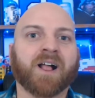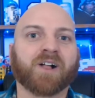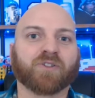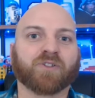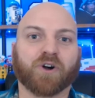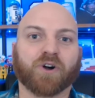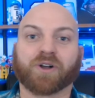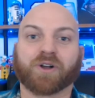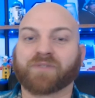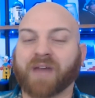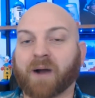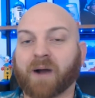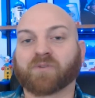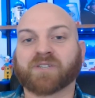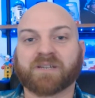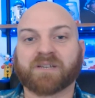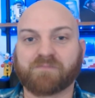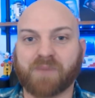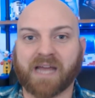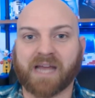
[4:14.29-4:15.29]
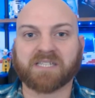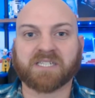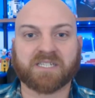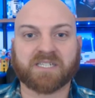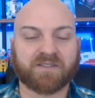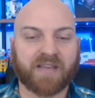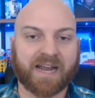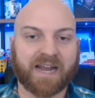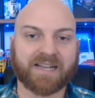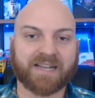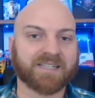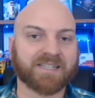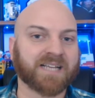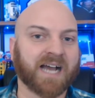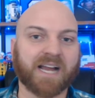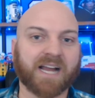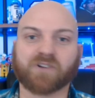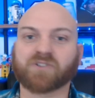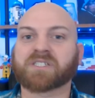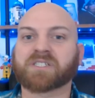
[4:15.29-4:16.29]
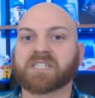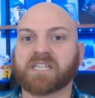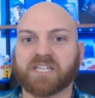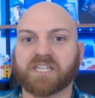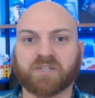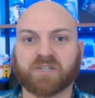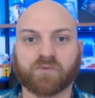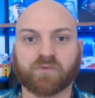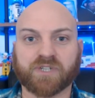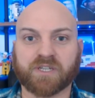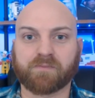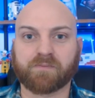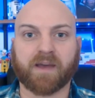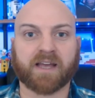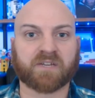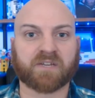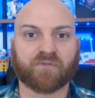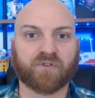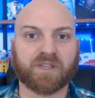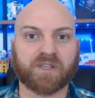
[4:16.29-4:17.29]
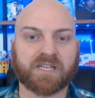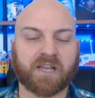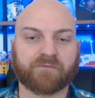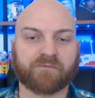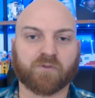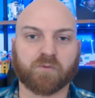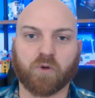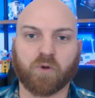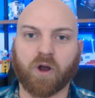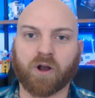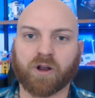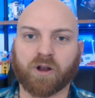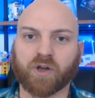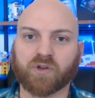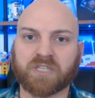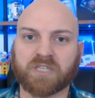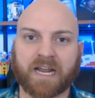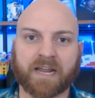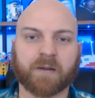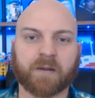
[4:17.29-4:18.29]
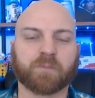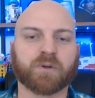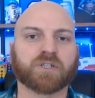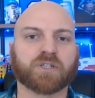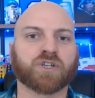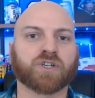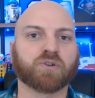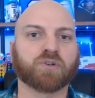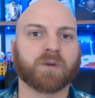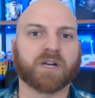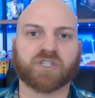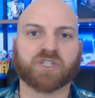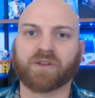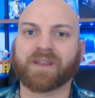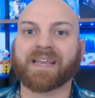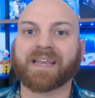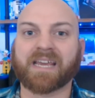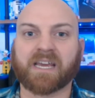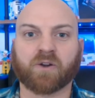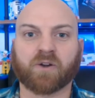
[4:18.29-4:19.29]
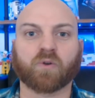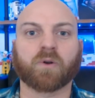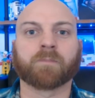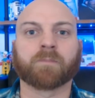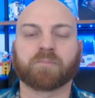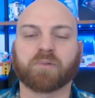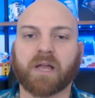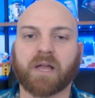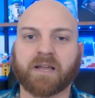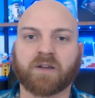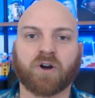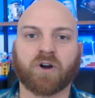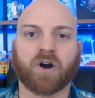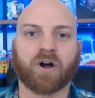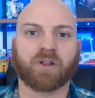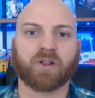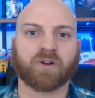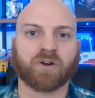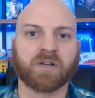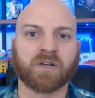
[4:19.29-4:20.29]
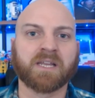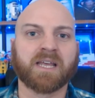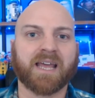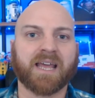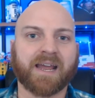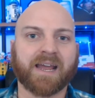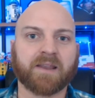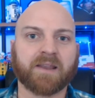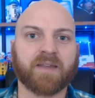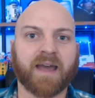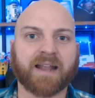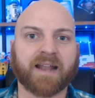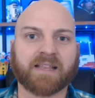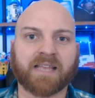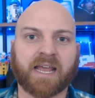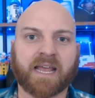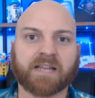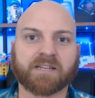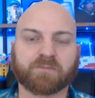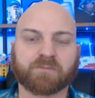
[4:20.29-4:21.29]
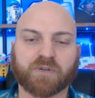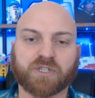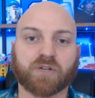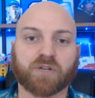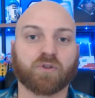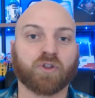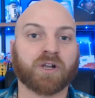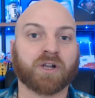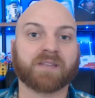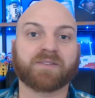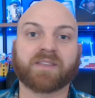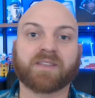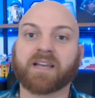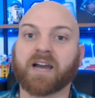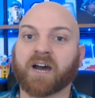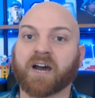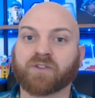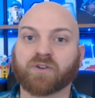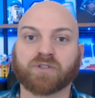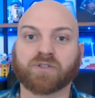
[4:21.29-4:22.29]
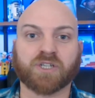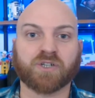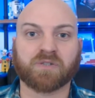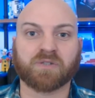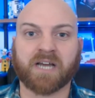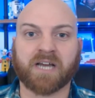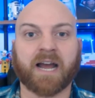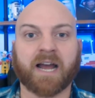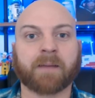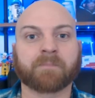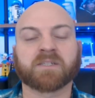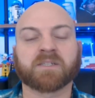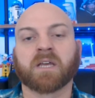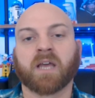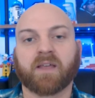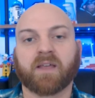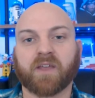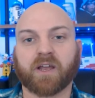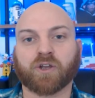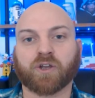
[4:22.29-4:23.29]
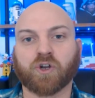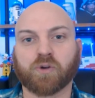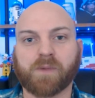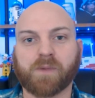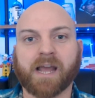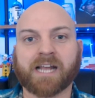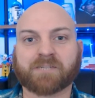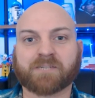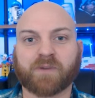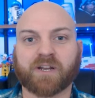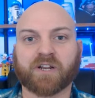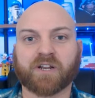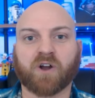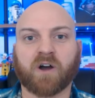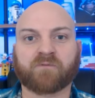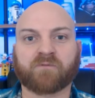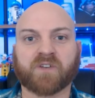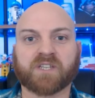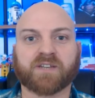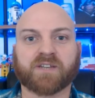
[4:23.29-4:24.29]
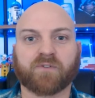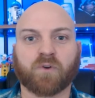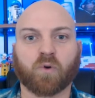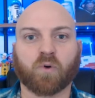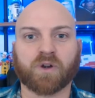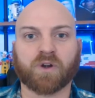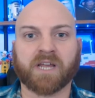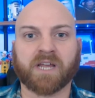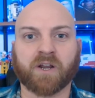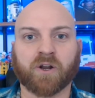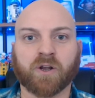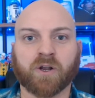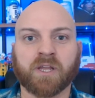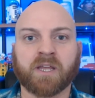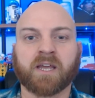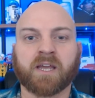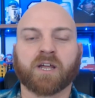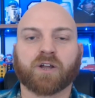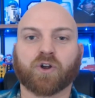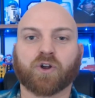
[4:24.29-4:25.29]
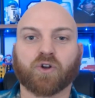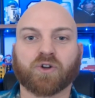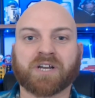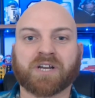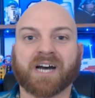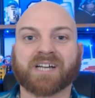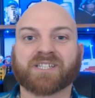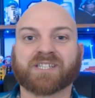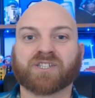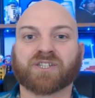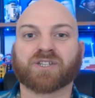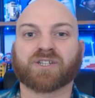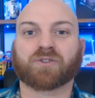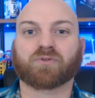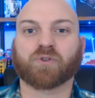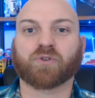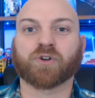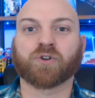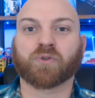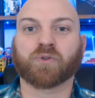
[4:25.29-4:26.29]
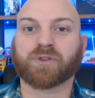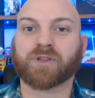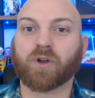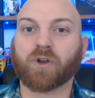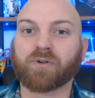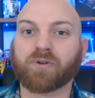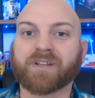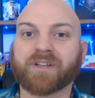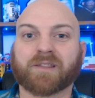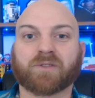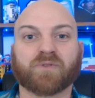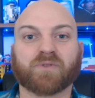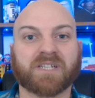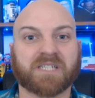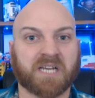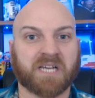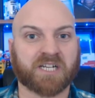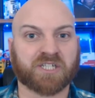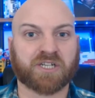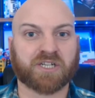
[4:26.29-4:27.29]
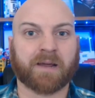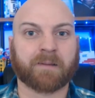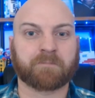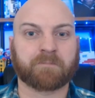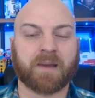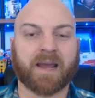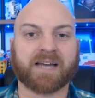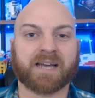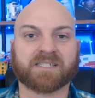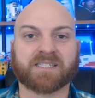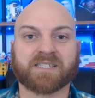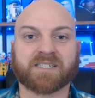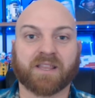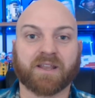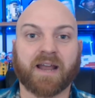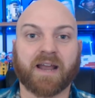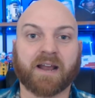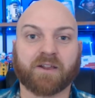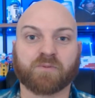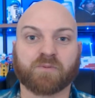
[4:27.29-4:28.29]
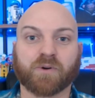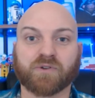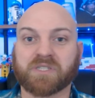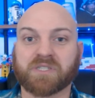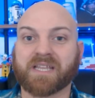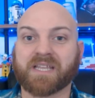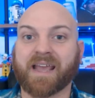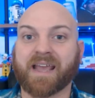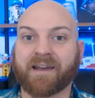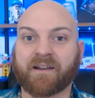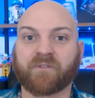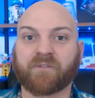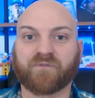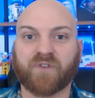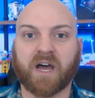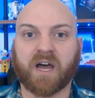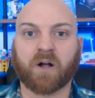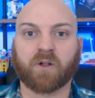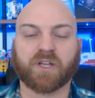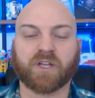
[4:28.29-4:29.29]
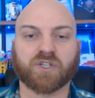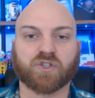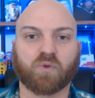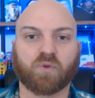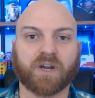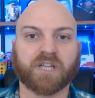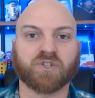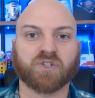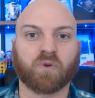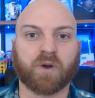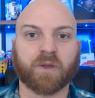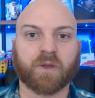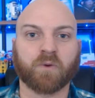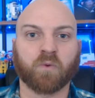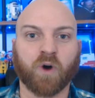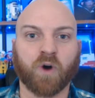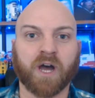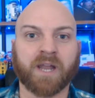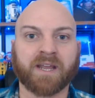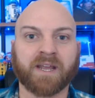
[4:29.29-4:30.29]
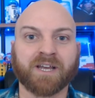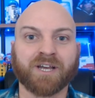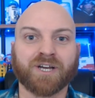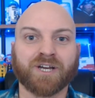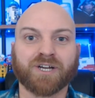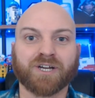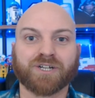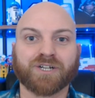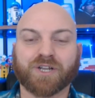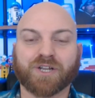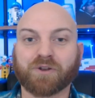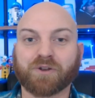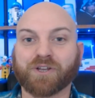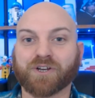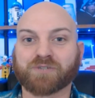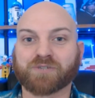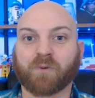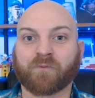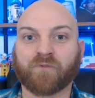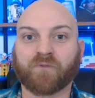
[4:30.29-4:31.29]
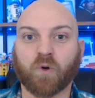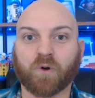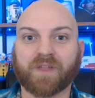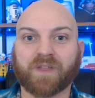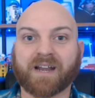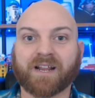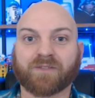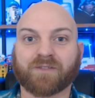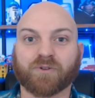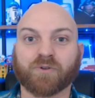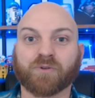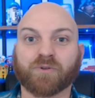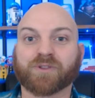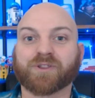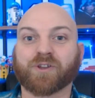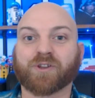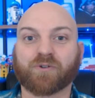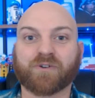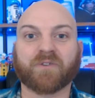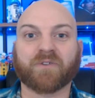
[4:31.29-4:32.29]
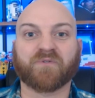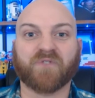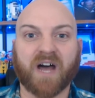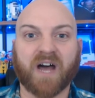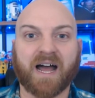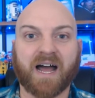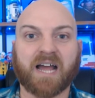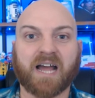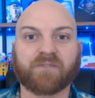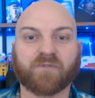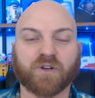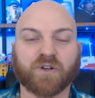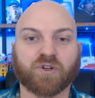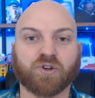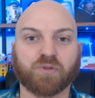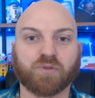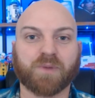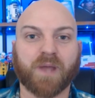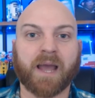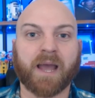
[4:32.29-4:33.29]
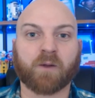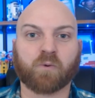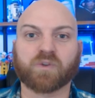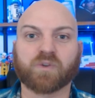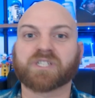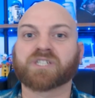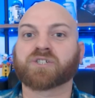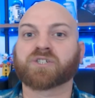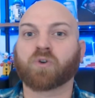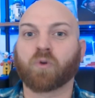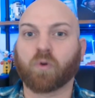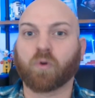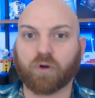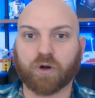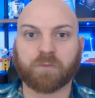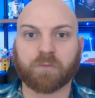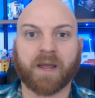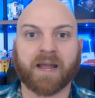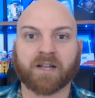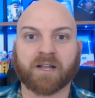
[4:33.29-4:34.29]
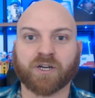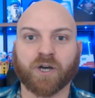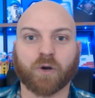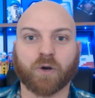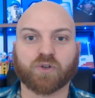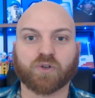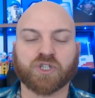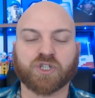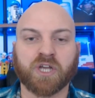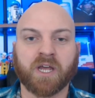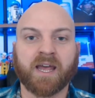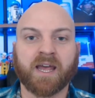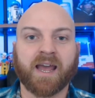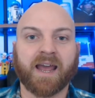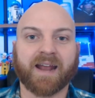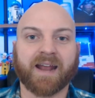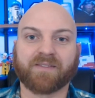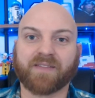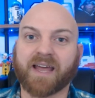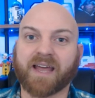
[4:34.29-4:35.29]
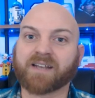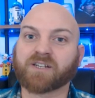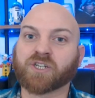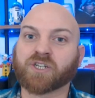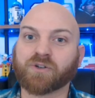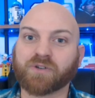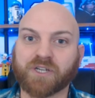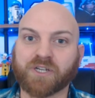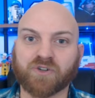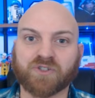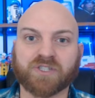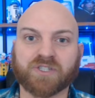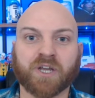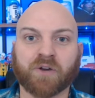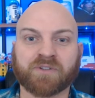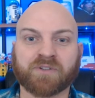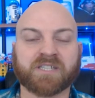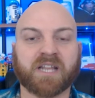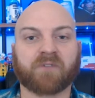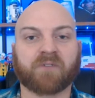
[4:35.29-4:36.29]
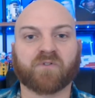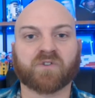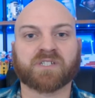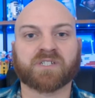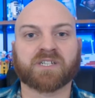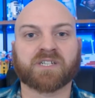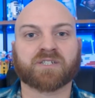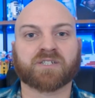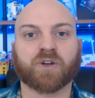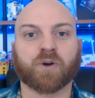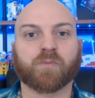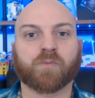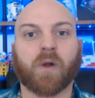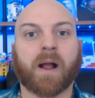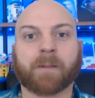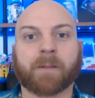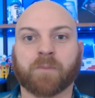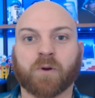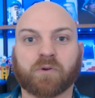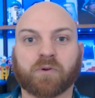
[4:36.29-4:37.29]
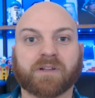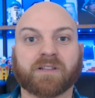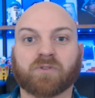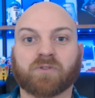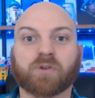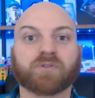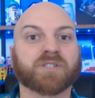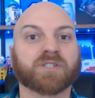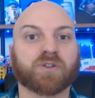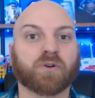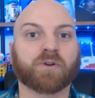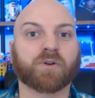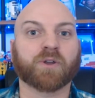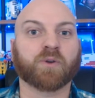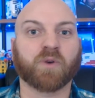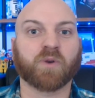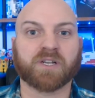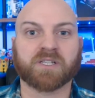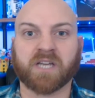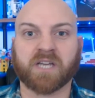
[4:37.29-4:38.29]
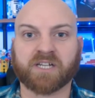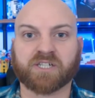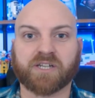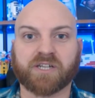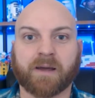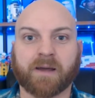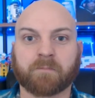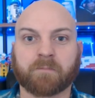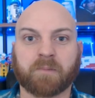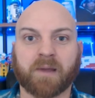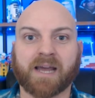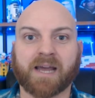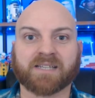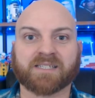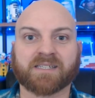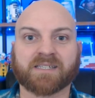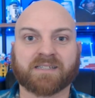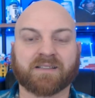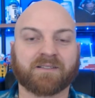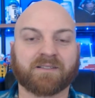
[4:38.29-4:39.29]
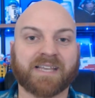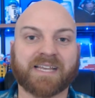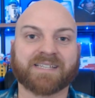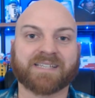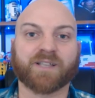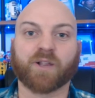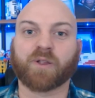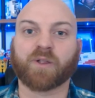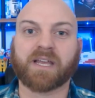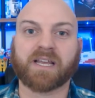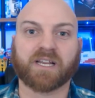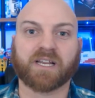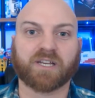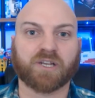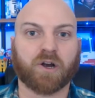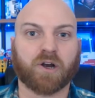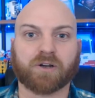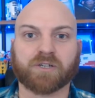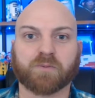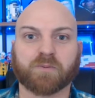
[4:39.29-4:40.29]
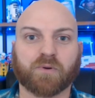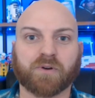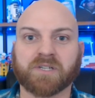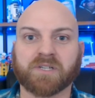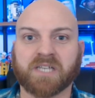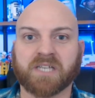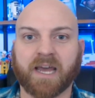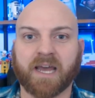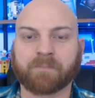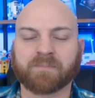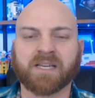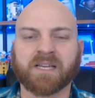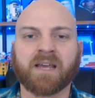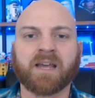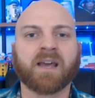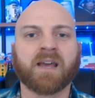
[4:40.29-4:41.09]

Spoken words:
Look, that was a mess. That entire season was a mess for the Denver Broncos. Not going to put too much on the interim play caller in that case. But you look at the other 2 times that Kubiak's been an offensive coordinator. Kirk Cousins threw 33 touchdown passes, the 9th most in the NFL in 2021. 2 years before that, he threw 35 when Kubiak was his quarterback coach. And then 2 years ago in San Francisco, Brock Purdy throws 31 touchdown passes, leads the league in yards per attempt.